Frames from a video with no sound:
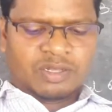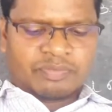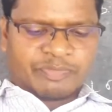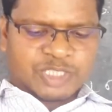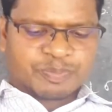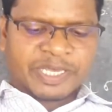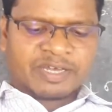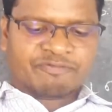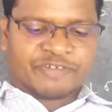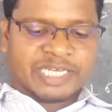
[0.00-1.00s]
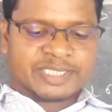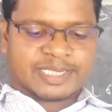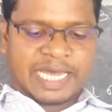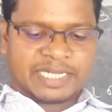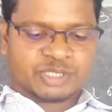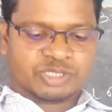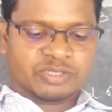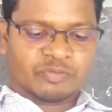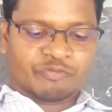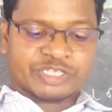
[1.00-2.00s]
The speaker feels that
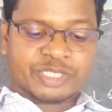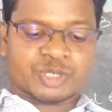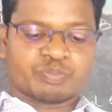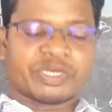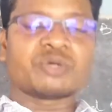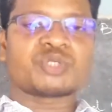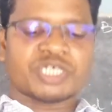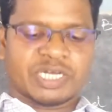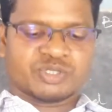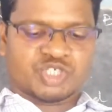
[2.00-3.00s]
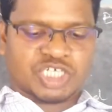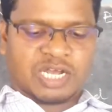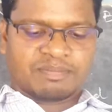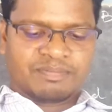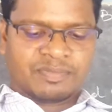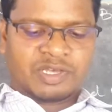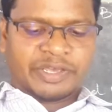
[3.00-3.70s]
with its beauty and charm,